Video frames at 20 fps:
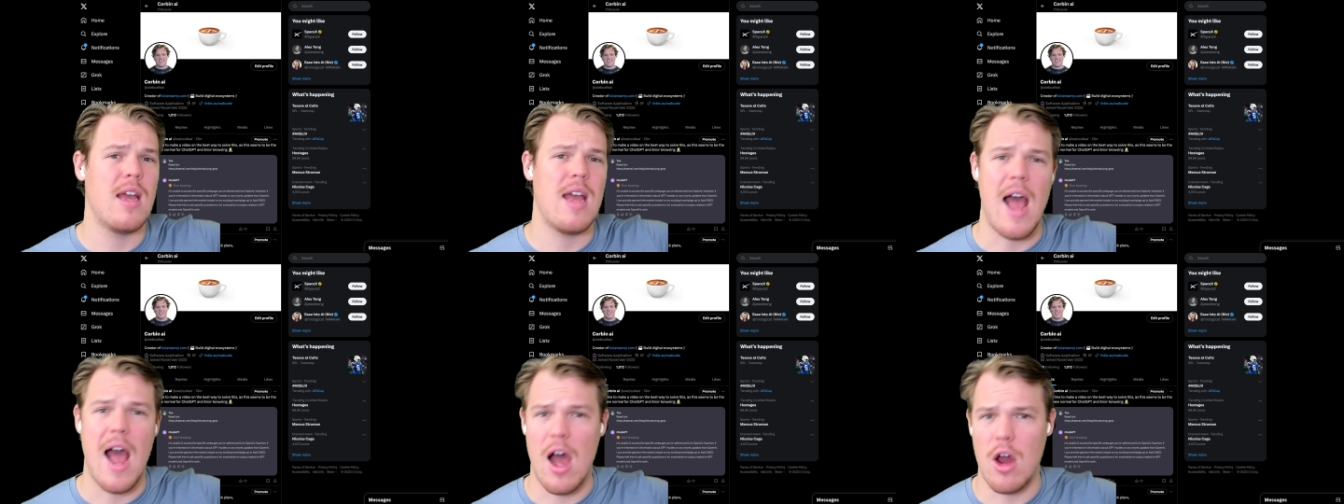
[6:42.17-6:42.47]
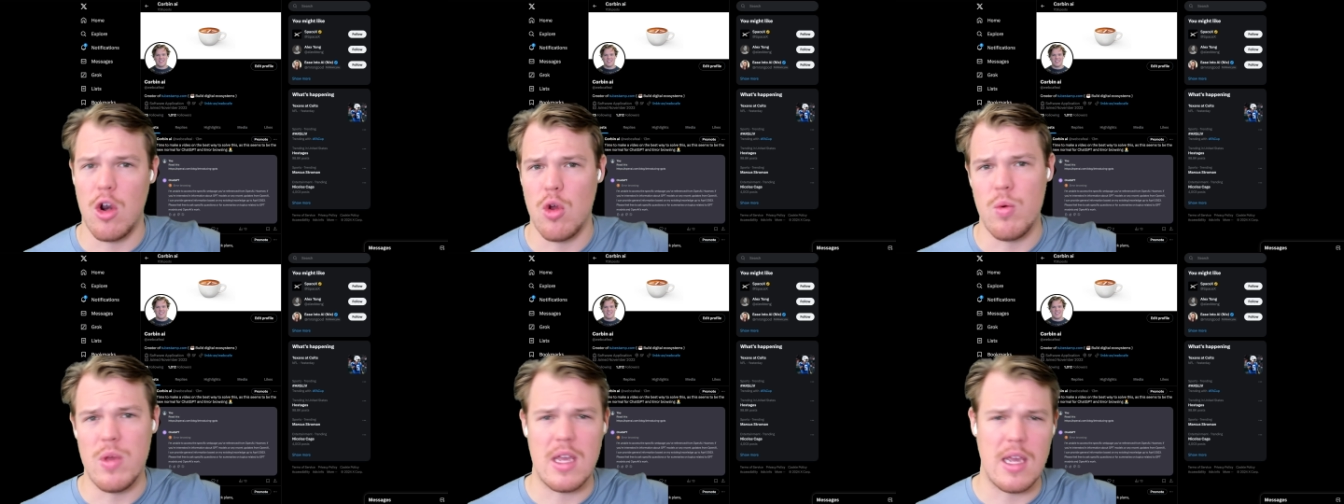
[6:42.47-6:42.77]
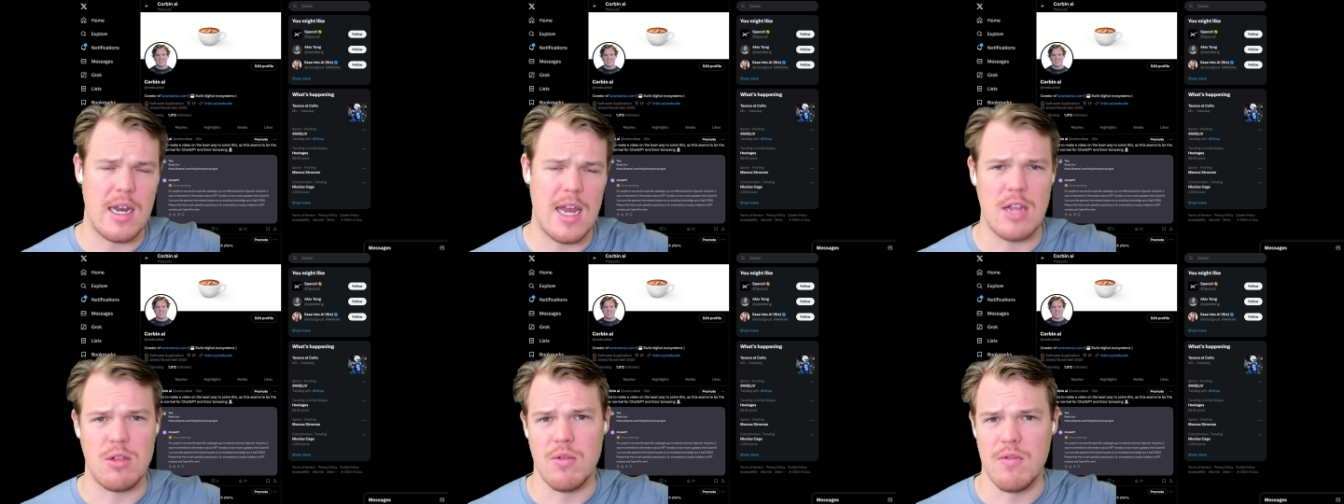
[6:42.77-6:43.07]
How do we
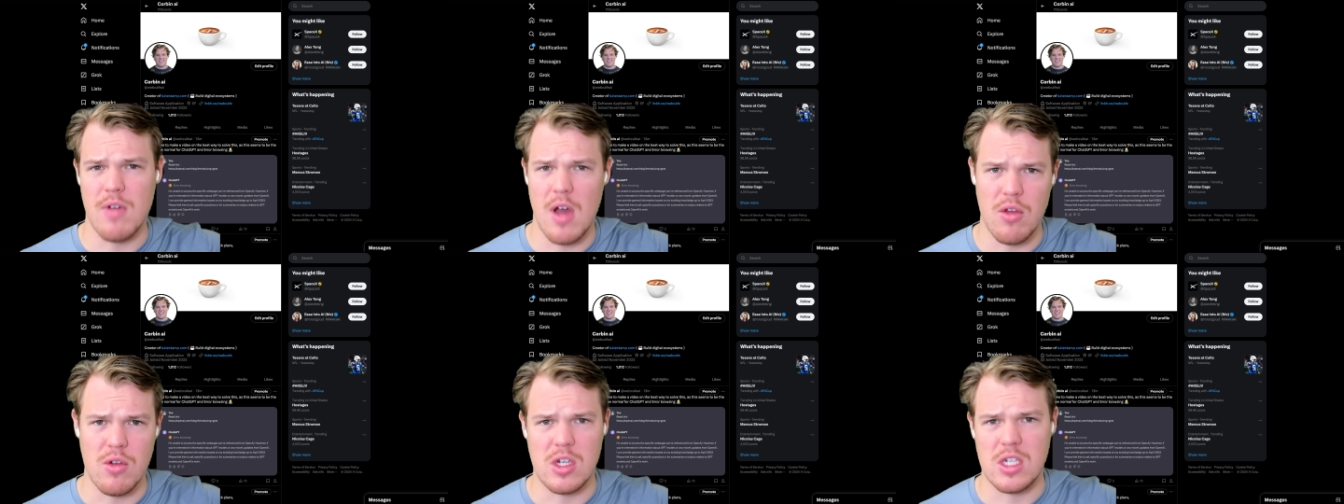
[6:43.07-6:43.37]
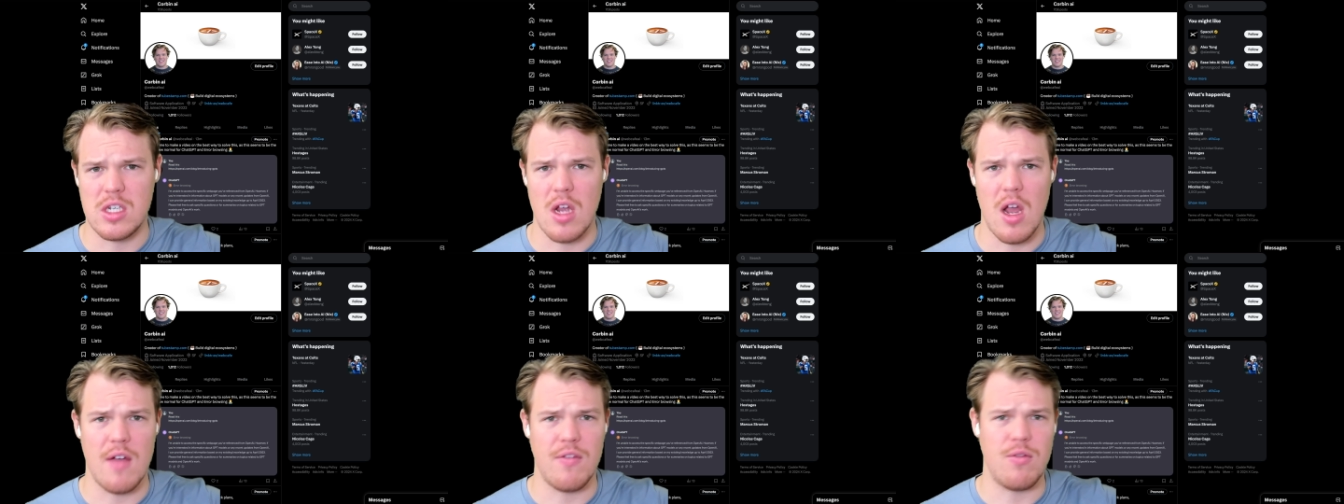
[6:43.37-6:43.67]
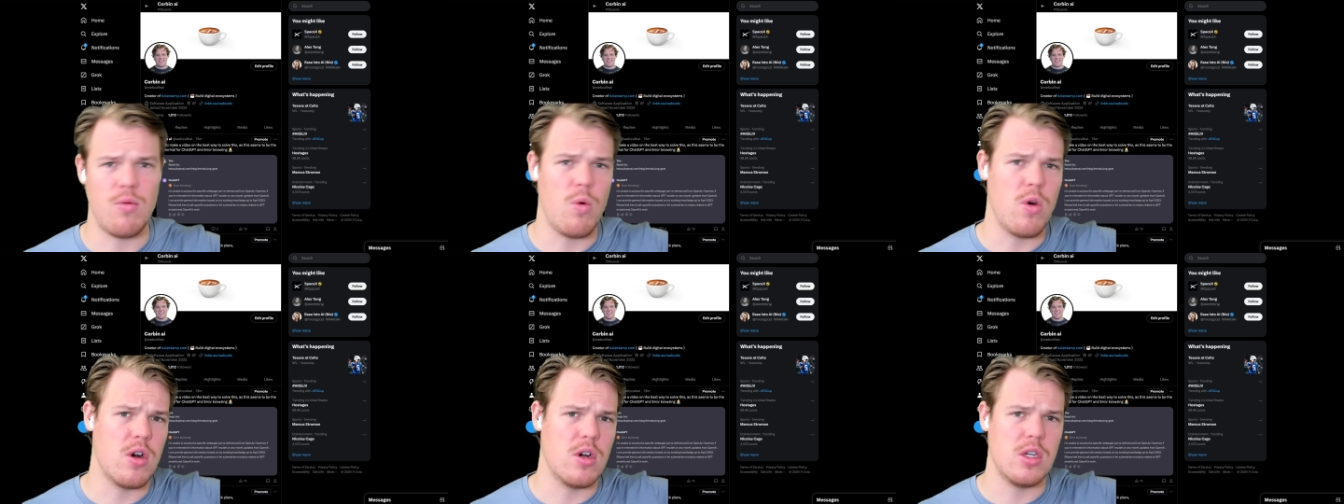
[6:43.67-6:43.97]
connect with other
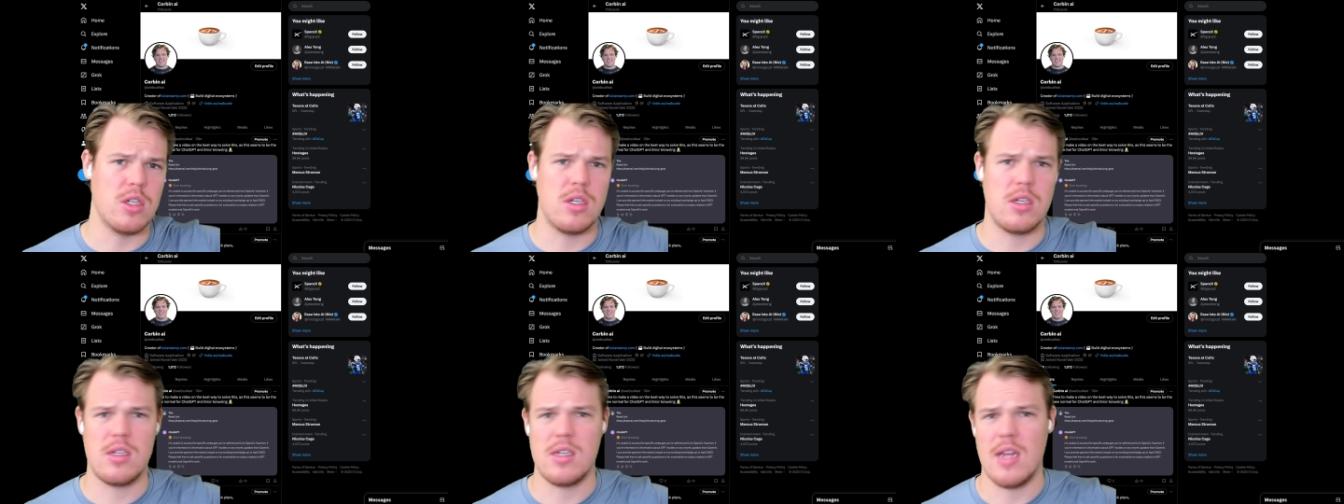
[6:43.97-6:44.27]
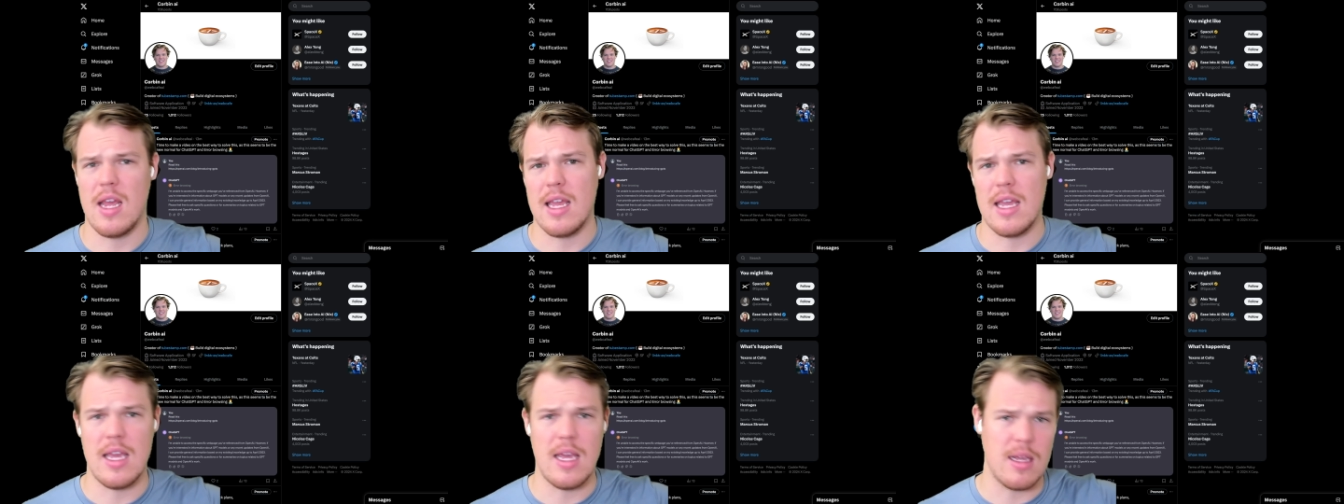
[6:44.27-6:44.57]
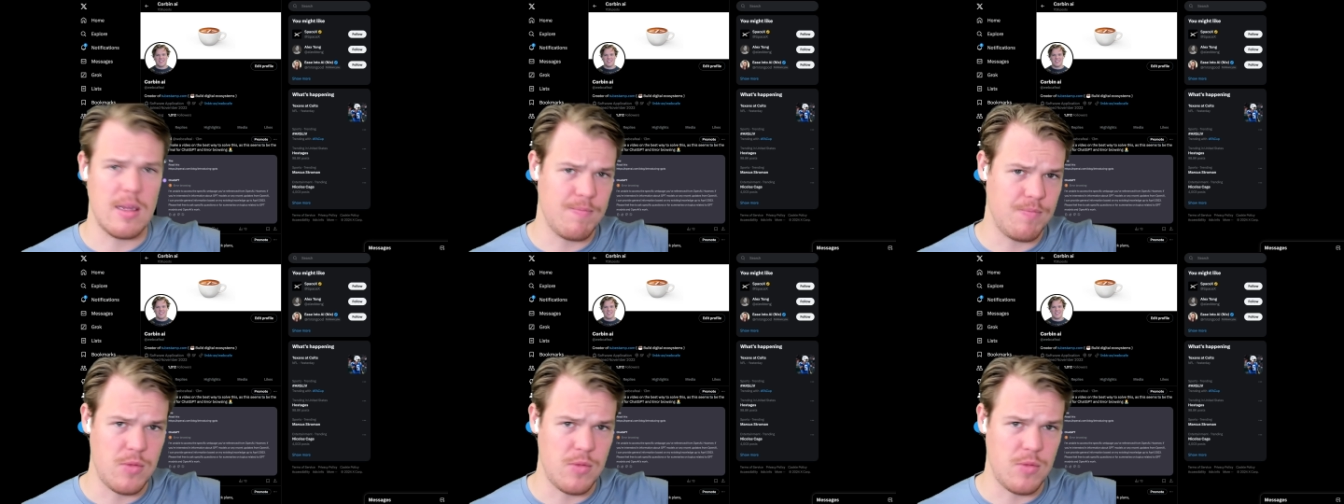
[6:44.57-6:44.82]
softwares and get,